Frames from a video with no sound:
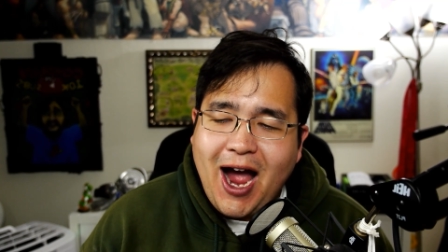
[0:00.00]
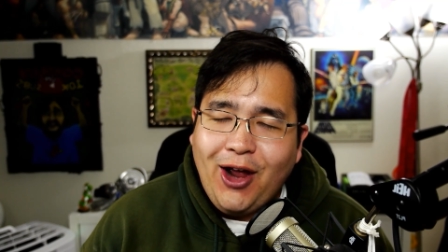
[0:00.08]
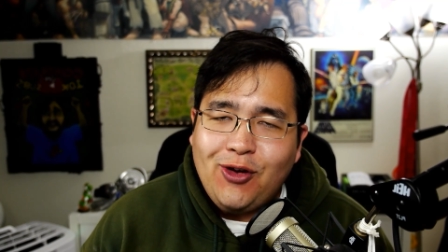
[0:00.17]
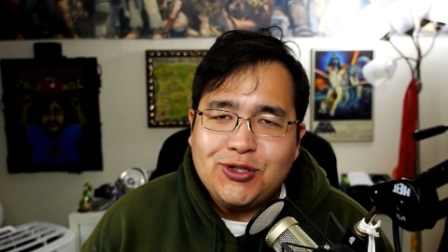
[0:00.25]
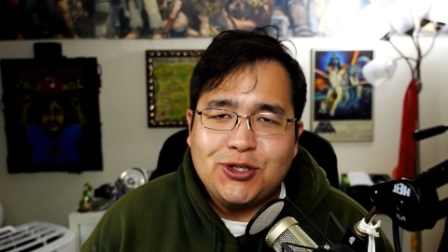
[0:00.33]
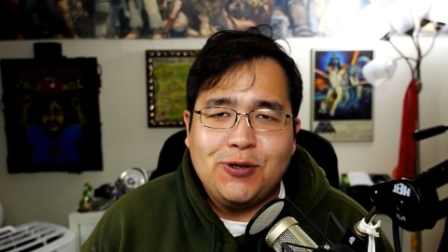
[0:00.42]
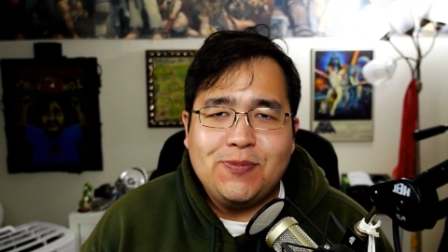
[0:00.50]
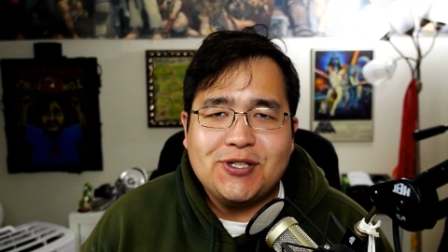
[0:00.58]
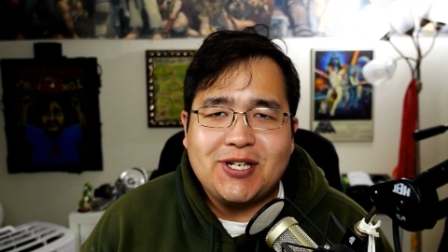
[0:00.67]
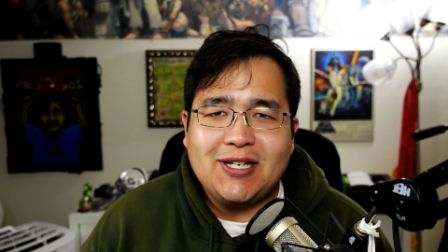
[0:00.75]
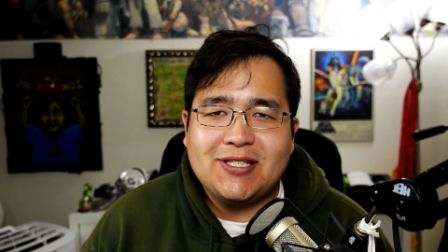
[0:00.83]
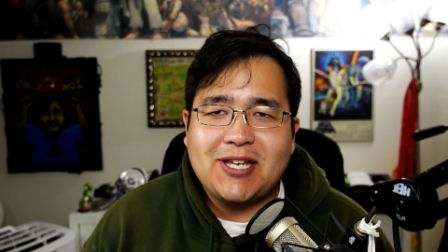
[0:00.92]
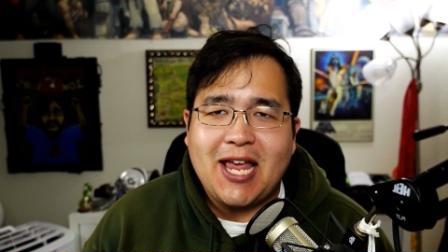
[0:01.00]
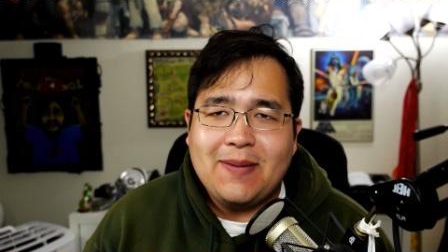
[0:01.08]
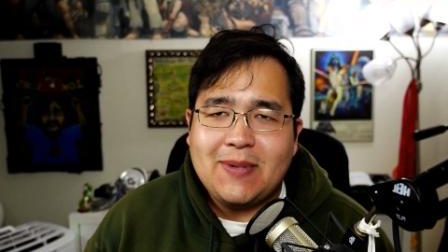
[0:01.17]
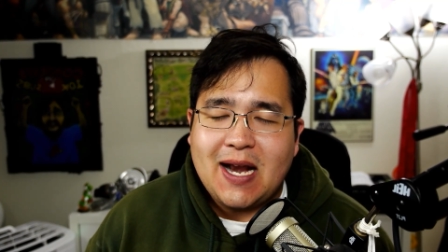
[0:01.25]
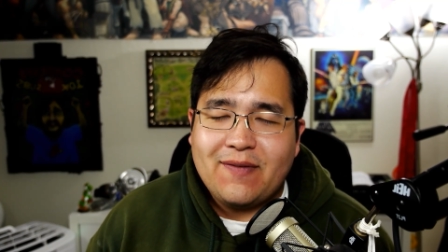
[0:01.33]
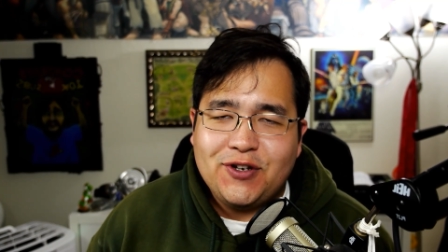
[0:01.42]
I also almost got
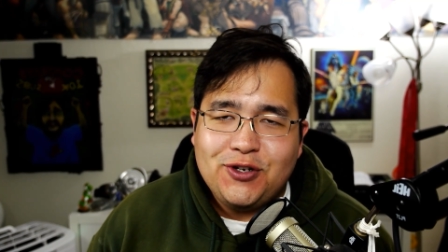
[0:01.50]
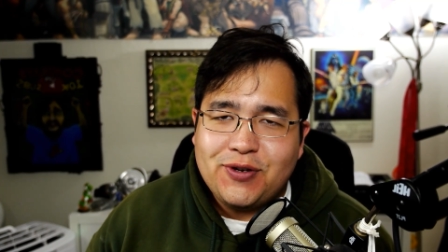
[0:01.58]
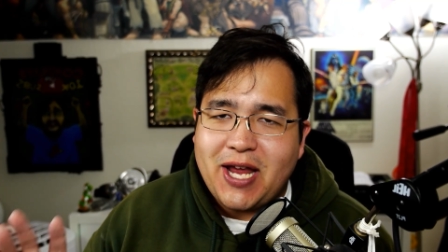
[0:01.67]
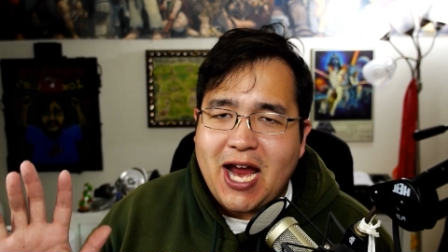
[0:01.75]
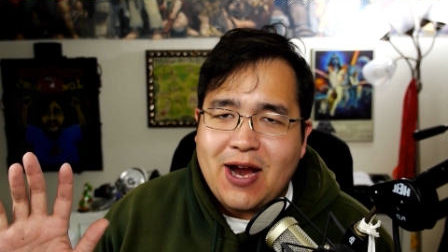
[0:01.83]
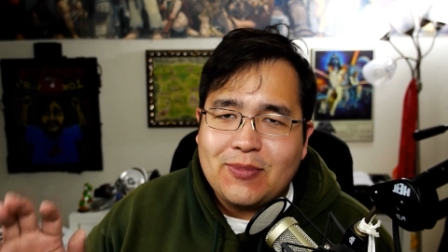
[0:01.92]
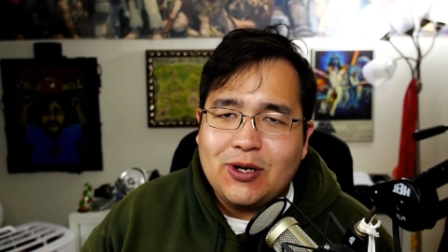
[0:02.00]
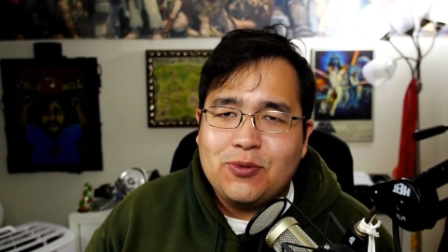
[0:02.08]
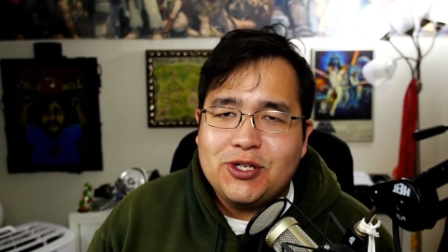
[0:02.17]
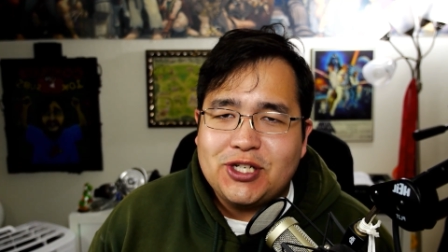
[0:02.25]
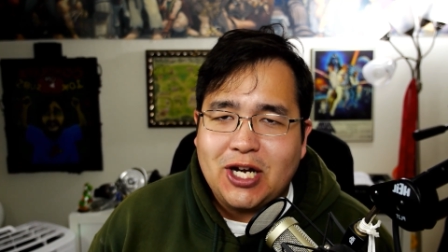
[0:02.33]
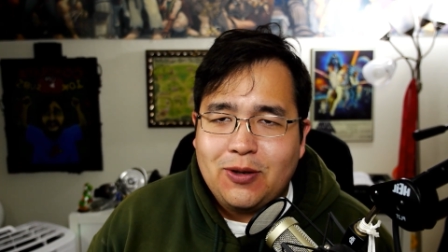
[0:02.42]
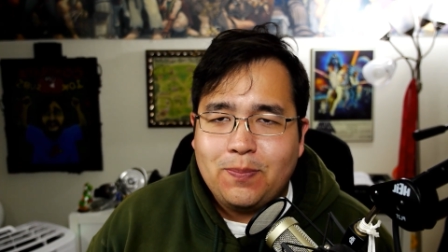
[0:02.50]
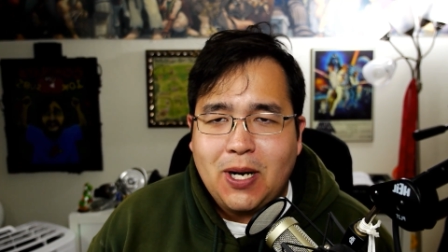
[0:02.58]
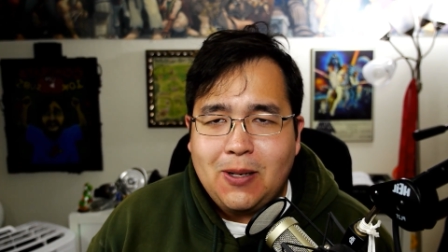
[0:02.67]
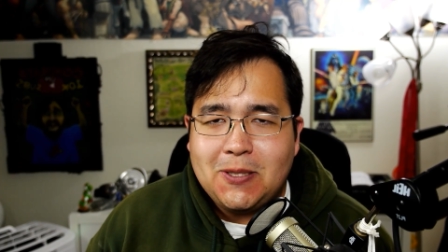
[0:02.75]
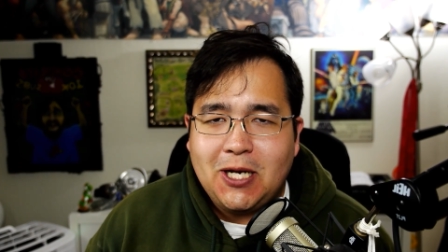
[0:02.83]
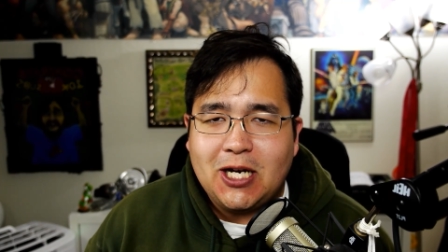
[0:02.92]
scammed out of a new camera, which I'll
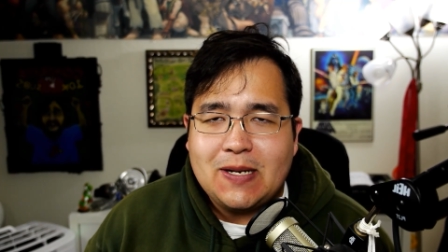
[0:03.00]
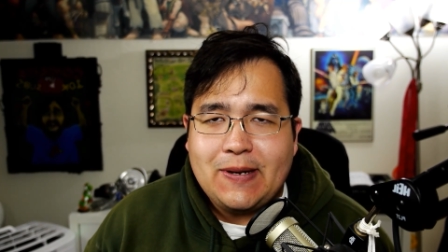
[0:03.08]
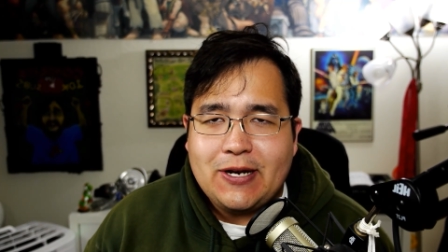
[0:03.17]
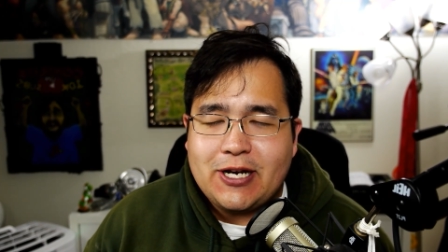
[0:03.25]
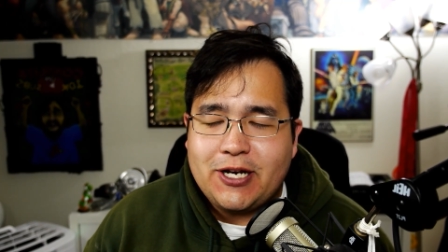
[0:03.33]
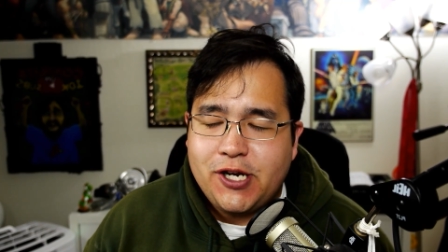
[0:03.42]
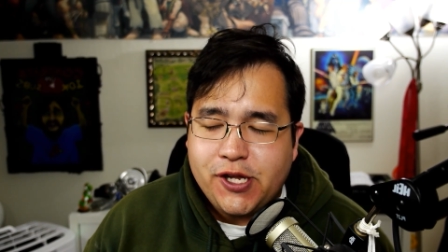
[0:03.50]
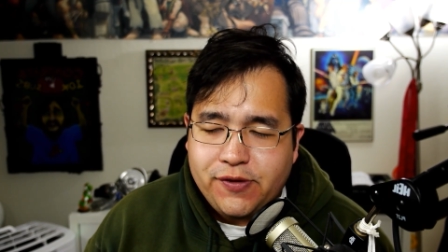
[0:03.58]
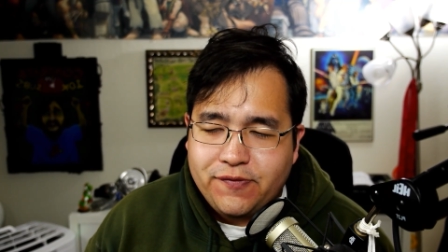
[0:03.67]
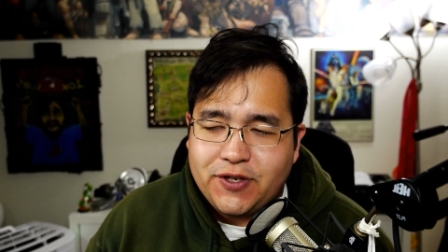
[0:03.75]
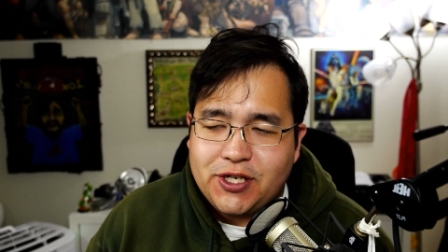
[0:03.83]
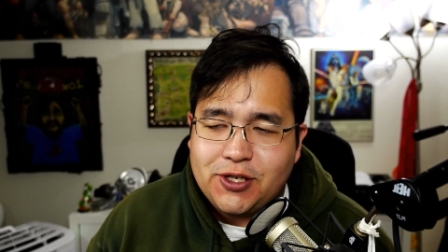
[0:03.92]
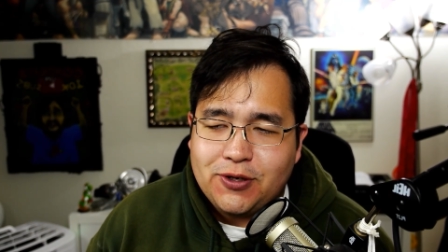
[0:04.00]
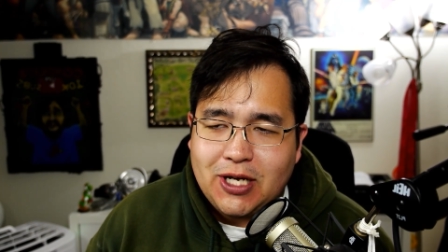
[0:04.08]
probably talk about in another video.